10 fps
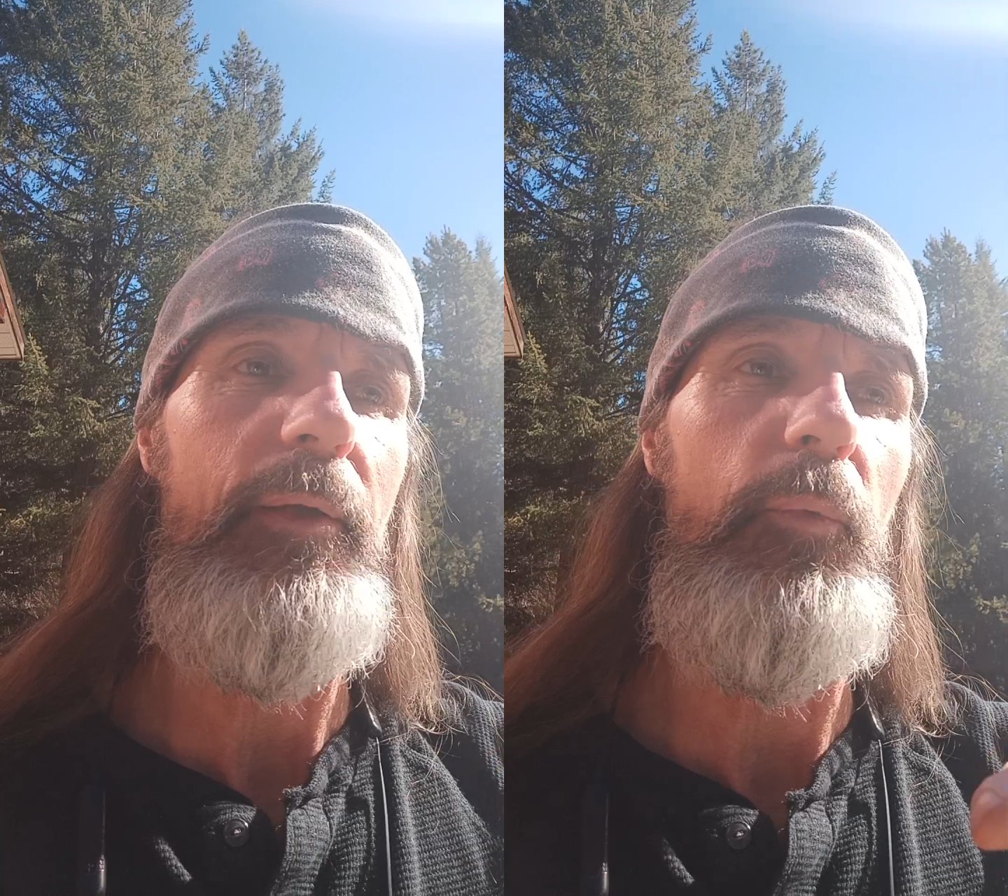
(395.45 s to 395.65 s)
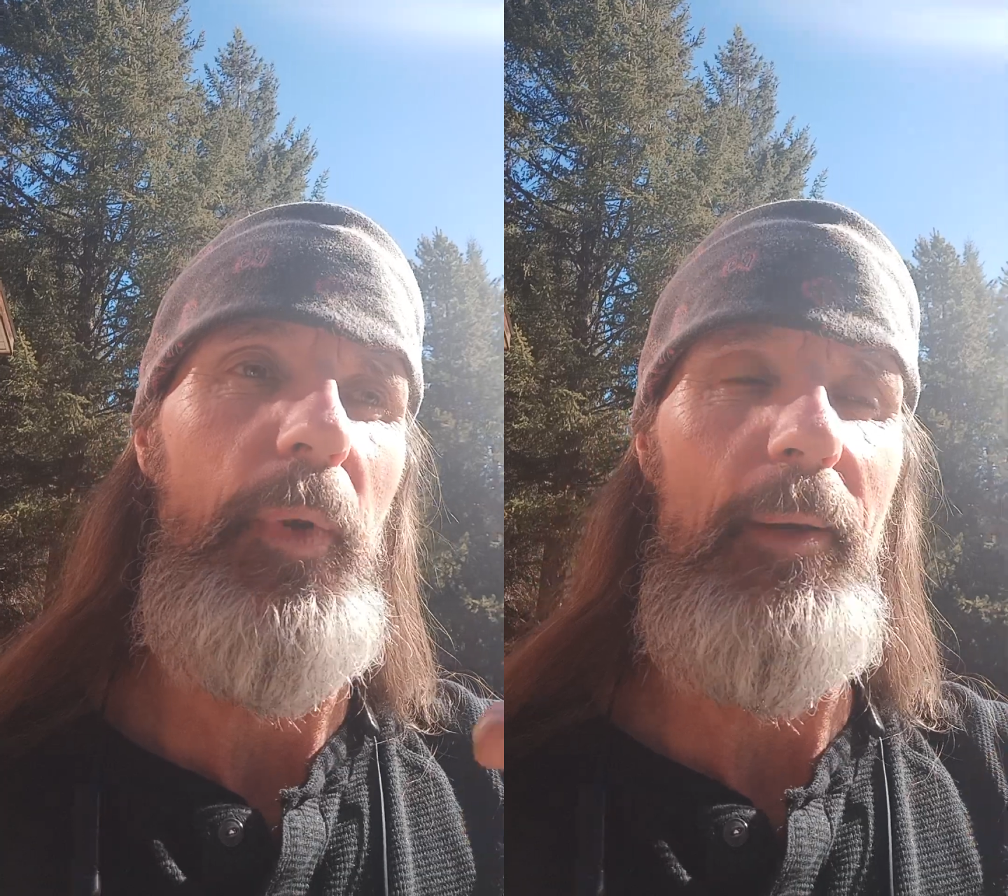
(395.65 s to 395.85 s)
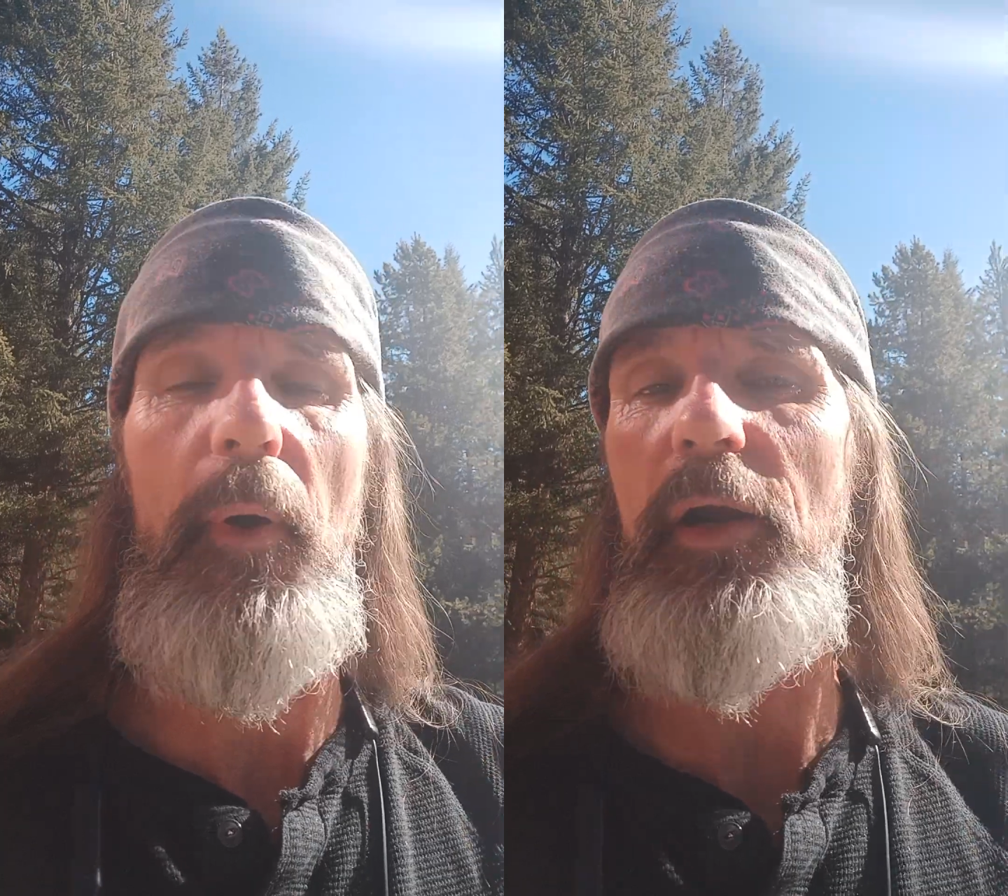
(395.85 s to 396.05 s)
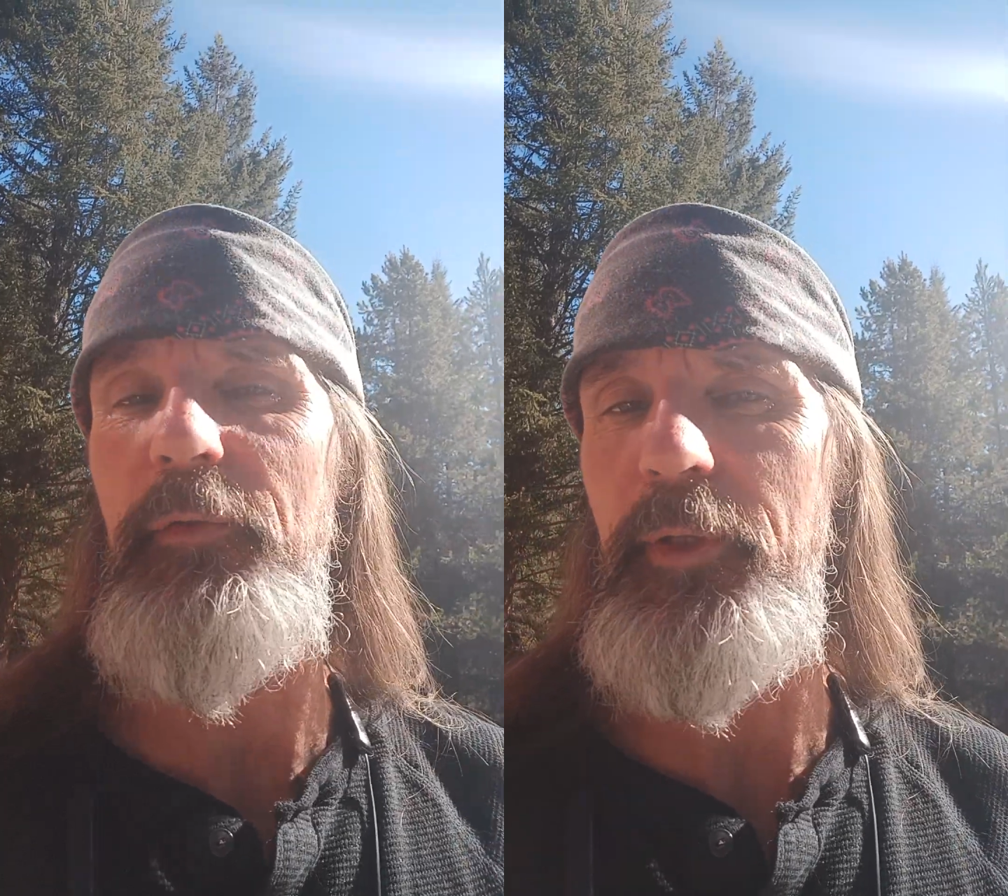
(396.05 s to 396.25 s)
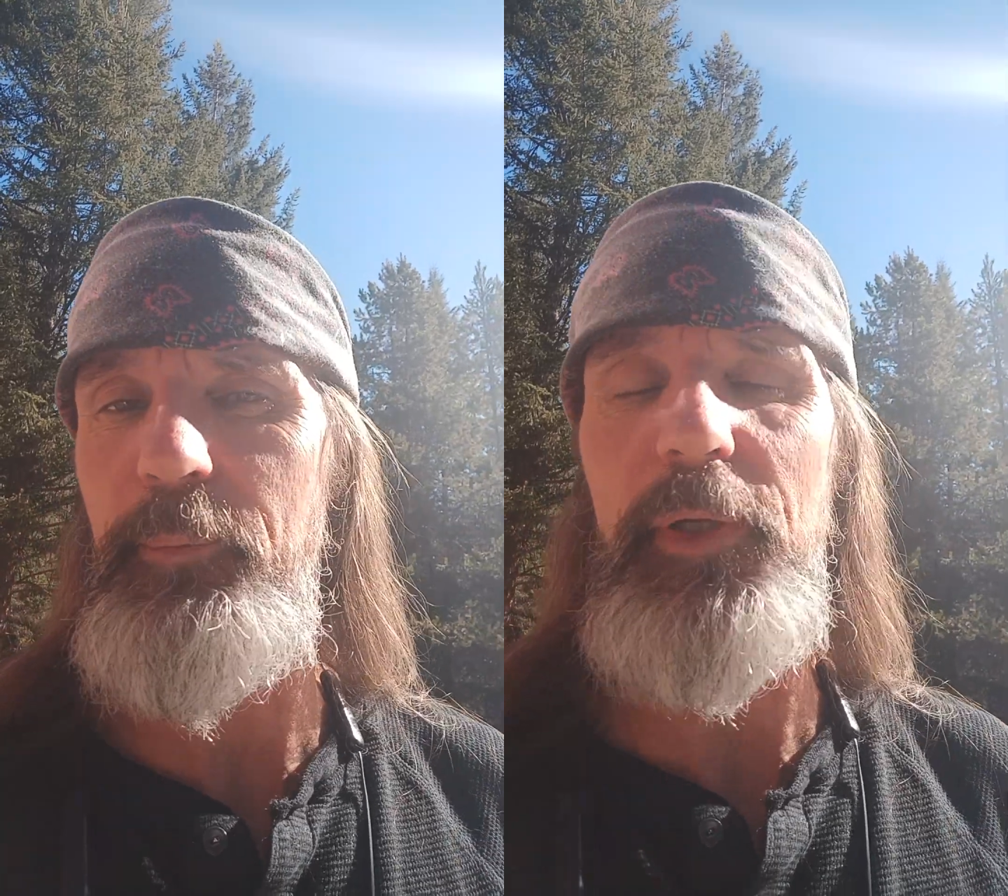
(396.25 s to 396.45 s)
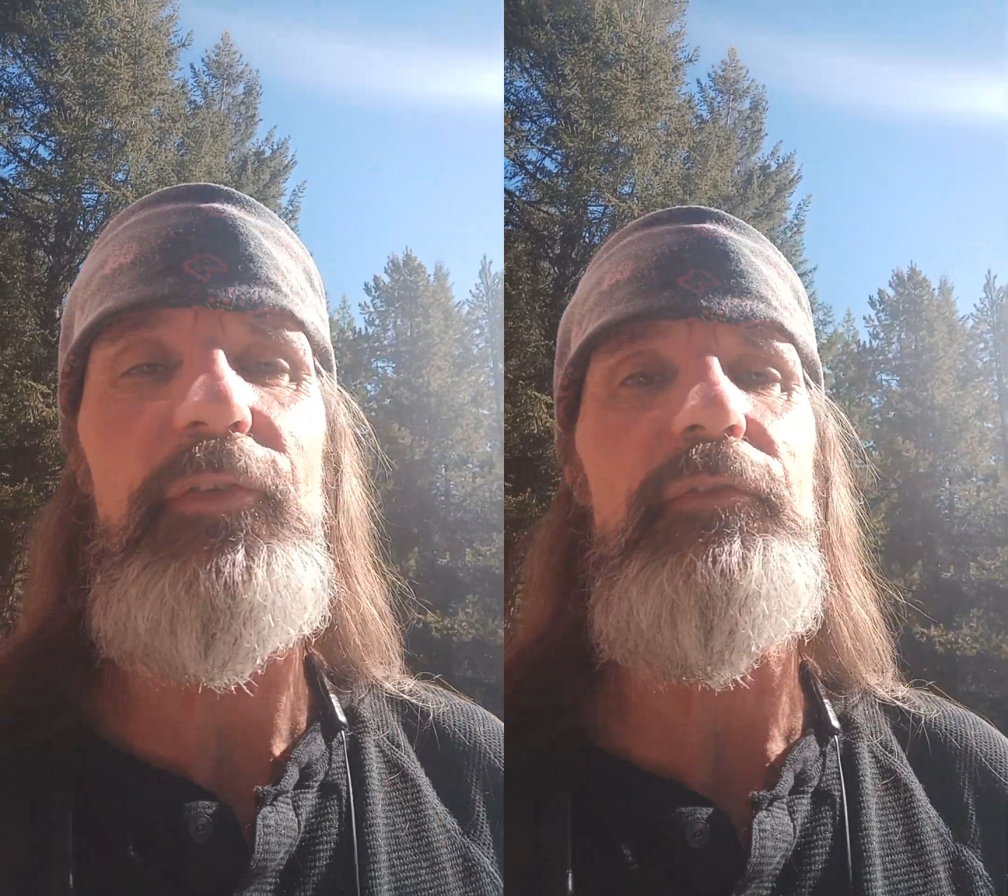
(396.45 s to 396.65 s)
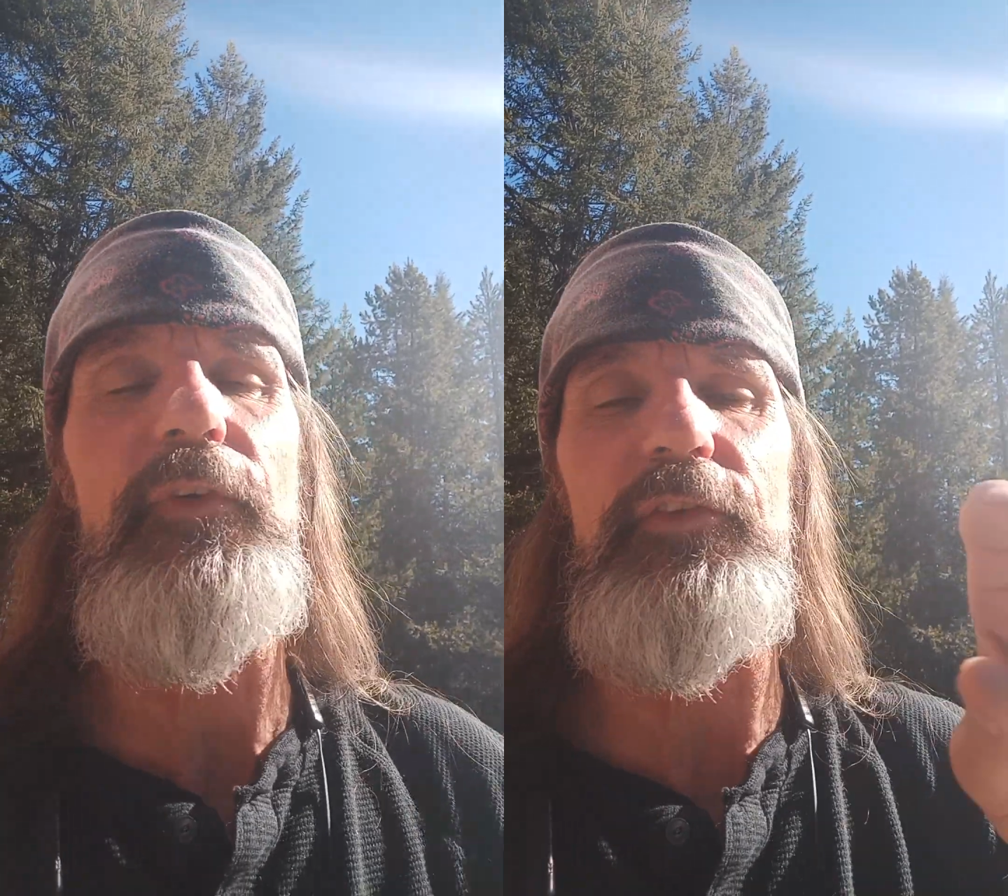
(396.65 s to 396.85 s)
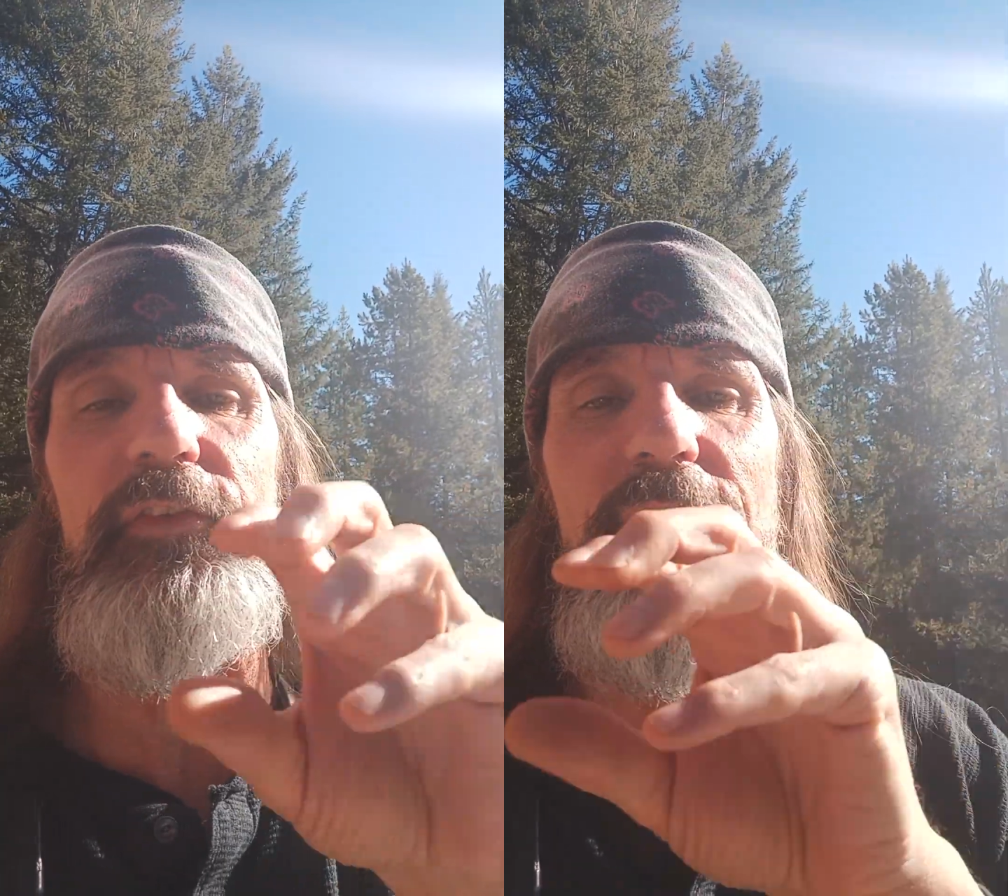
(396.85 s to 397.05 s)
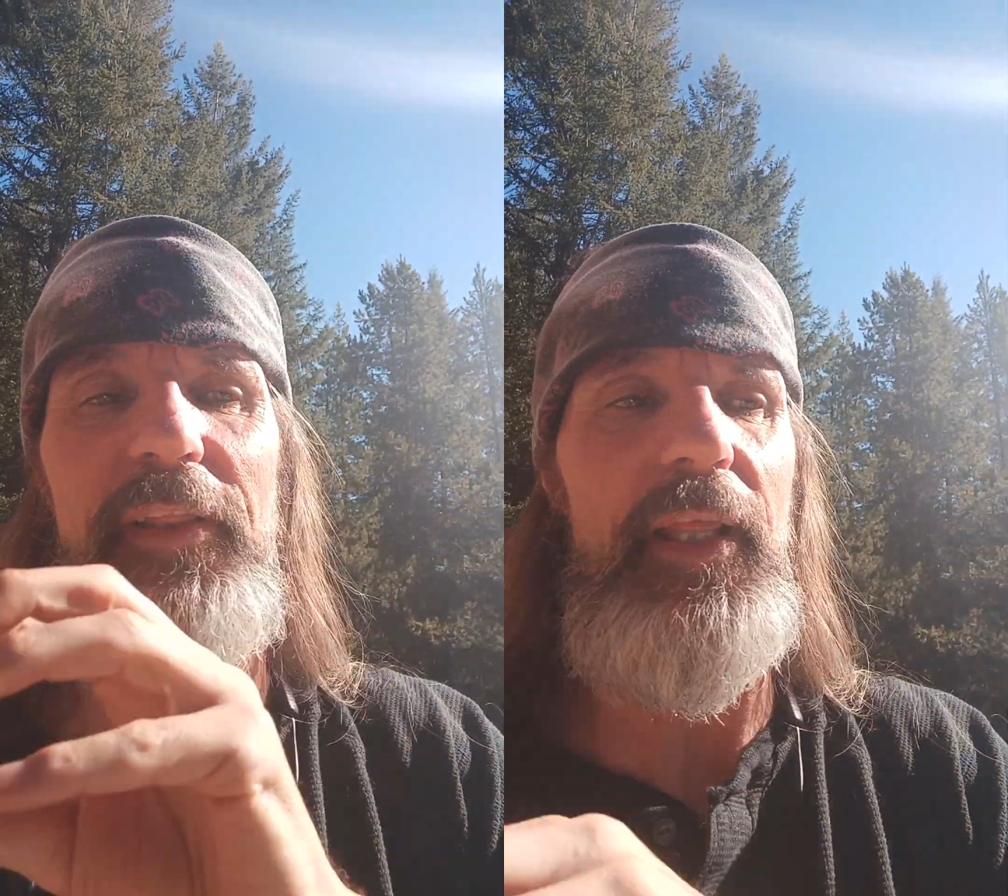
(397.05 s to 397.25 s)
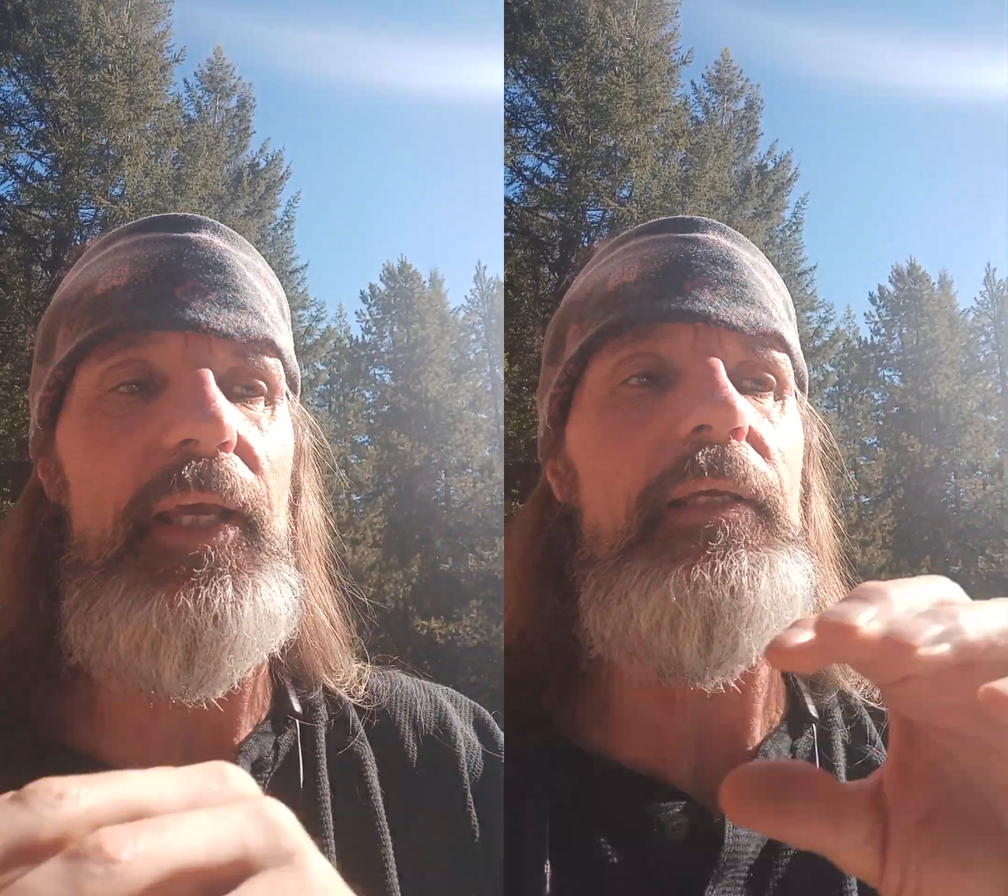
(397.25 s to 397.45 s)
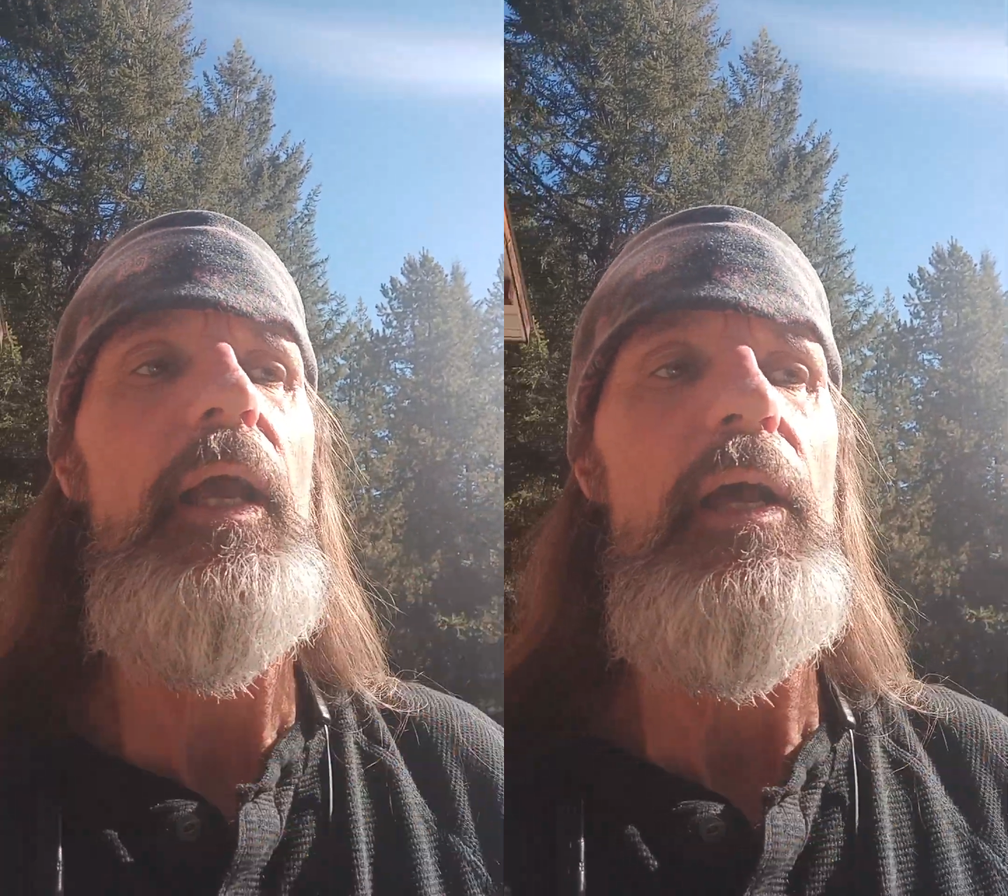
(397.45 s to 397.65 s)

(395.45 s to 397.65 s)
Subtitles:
when I'm arguing the person versus the thing,